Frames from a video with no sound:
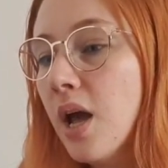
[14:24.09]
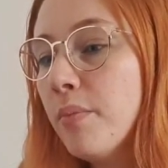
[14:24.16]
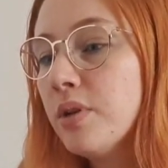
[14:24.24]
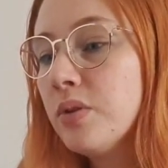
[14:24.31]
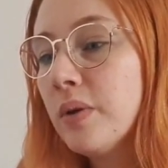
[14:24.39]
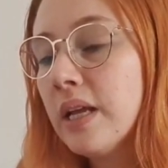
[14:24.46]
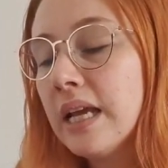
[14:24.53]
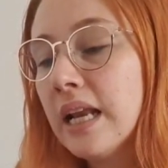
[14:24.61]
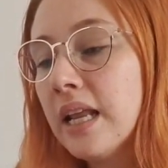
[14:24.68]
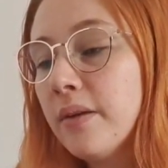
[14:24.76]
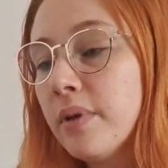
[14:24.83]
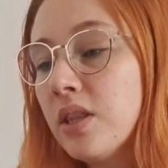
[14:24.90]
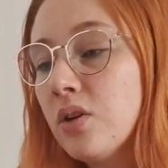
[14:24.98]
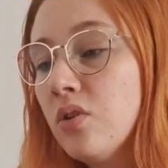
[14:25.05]
Between killing
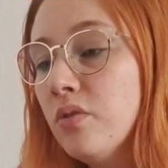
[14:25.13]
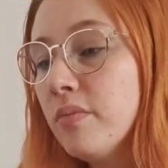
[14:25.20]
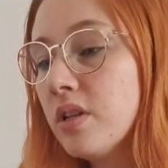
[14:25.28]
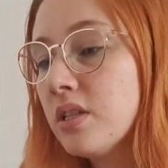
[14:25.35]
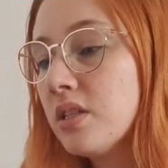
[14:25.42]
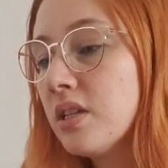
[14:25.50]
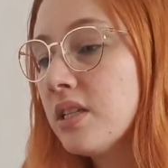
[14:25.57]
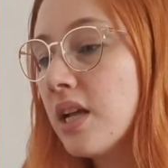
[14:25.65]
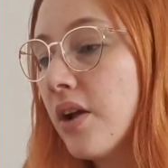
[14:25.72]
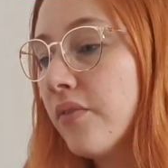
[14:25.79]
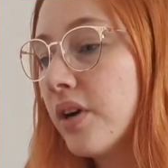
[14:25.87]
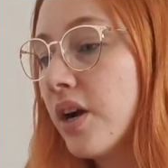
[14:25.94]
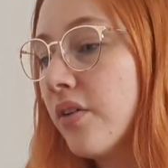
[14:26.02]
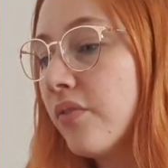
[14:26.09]
mythical monsters and
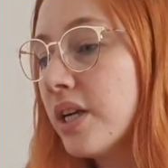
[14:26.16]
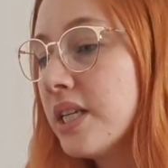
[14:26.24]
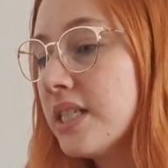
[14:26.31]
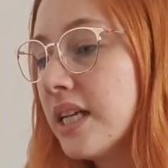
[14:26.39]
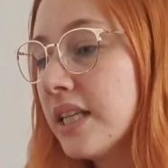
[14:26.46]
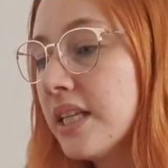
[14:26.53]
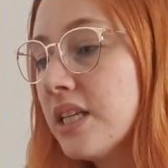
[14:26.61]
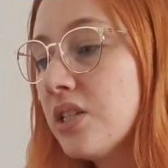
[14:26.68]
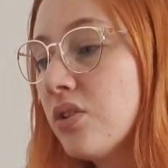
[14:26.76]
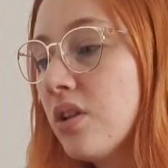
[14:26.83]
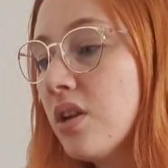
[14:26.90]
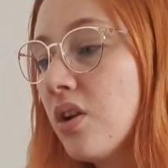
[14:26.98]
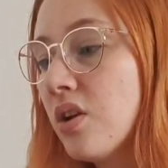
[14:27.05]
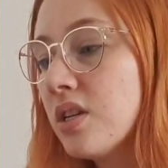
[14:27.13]
recovering deadly
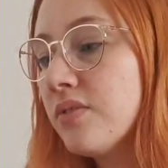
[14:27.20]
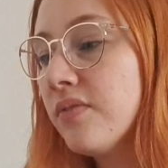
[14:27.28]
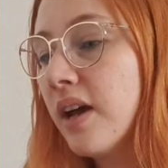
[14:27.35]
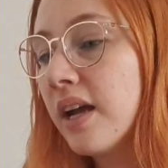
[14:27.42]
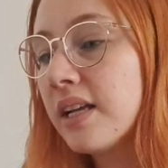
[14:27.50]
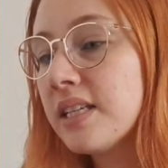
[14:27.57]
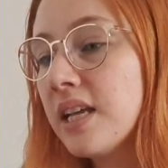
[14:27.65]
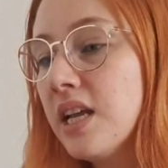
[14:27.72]
stolen artifacts,